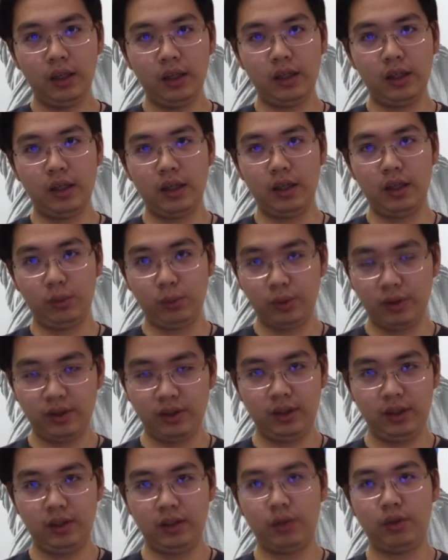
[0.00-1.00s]
Uh, you will
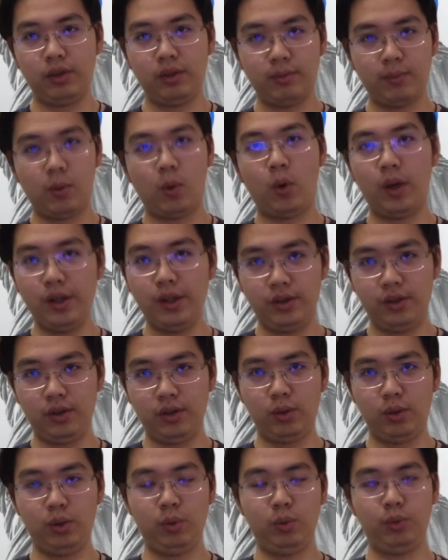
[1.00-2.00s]
see those small
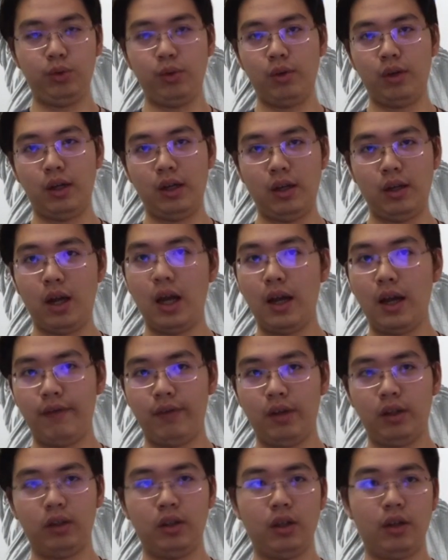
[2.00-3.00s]
NGOs who don't
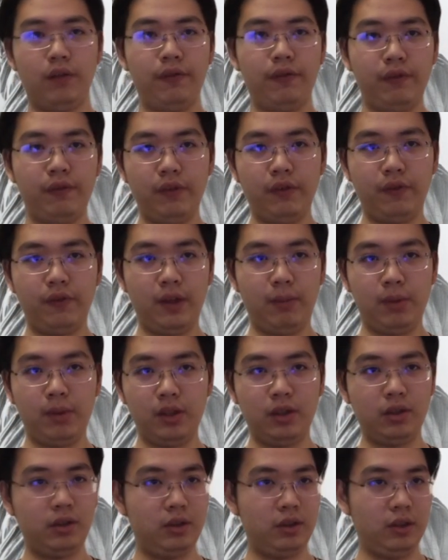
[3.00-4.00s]
have a lot of
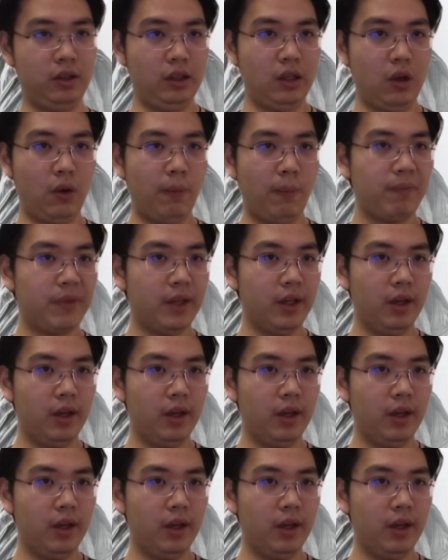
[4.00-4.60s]
famous, you know,